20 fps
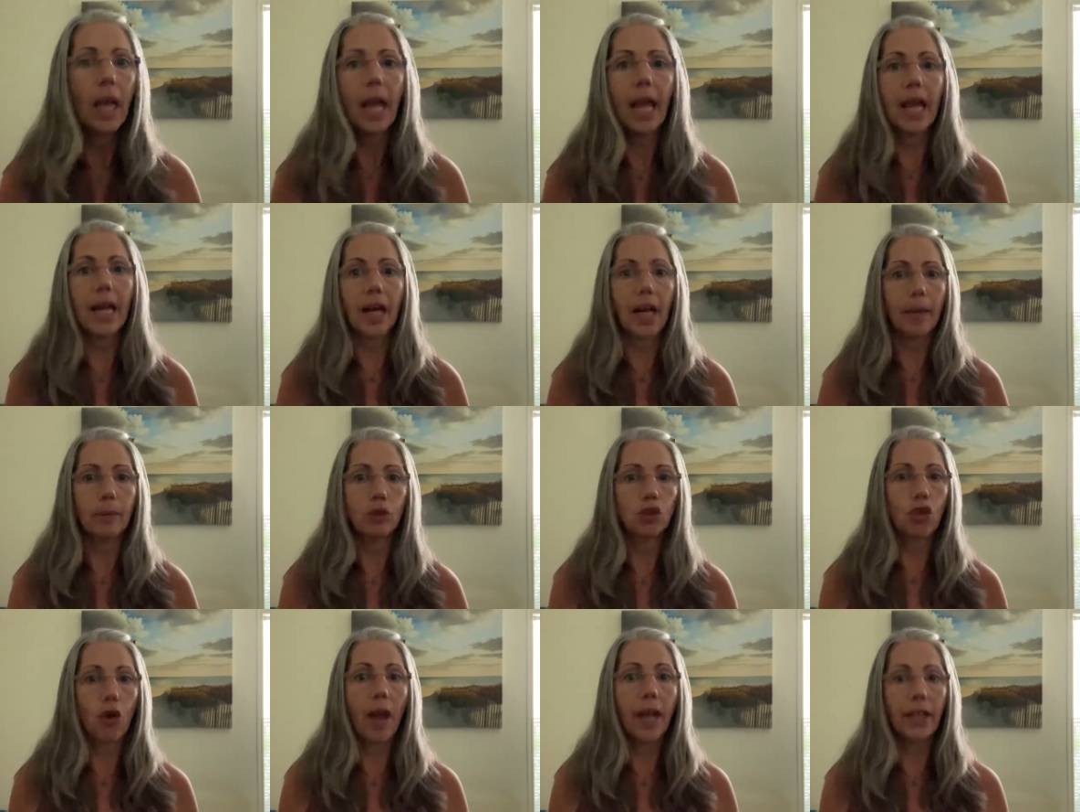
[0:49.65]
and I'm
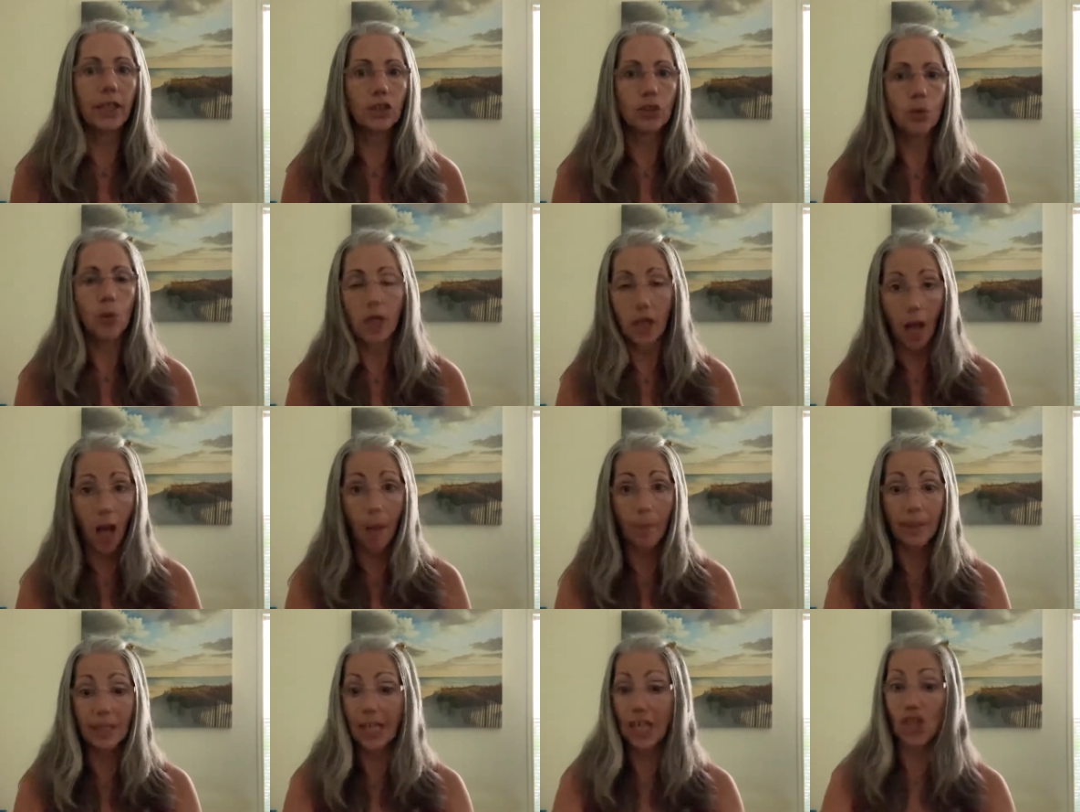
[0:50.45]
trying to
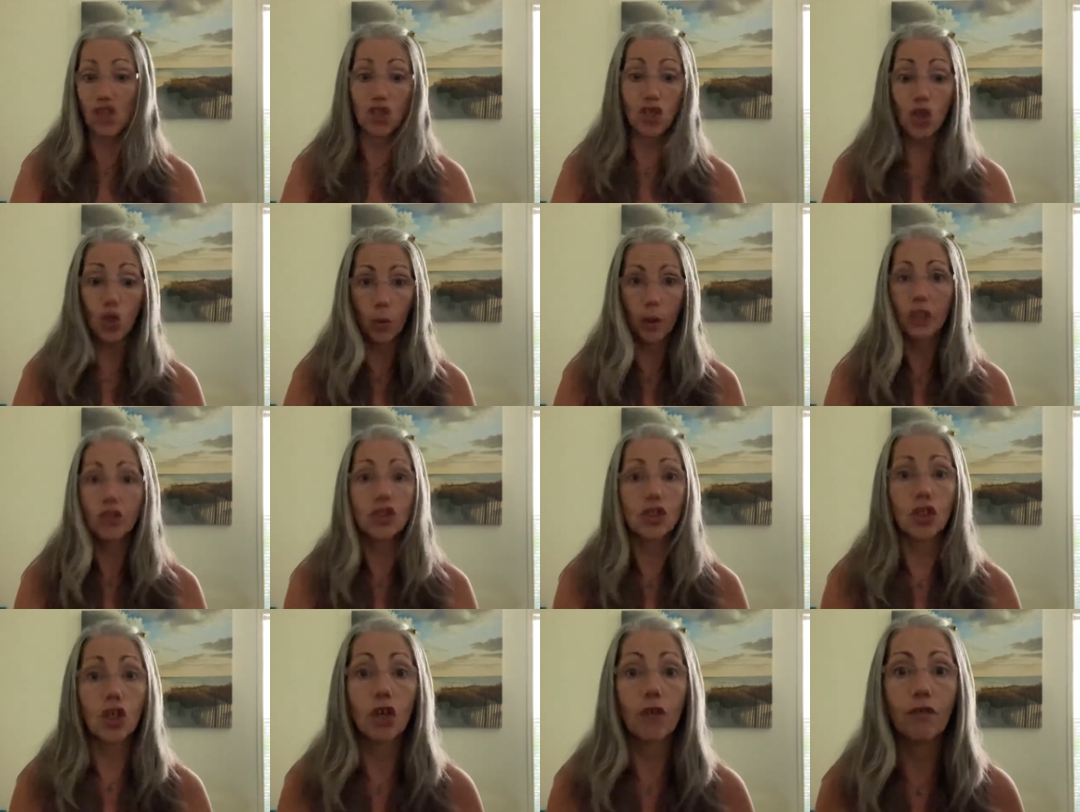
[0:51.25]
accommodate you and
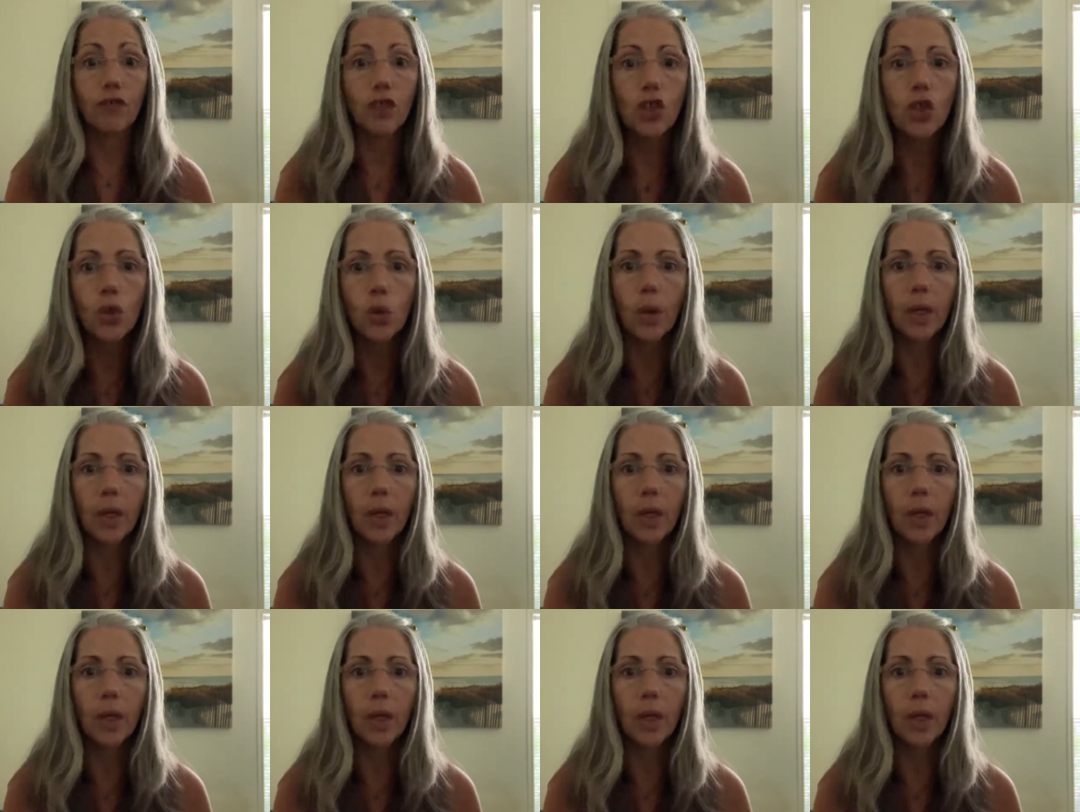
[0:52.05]
serve you.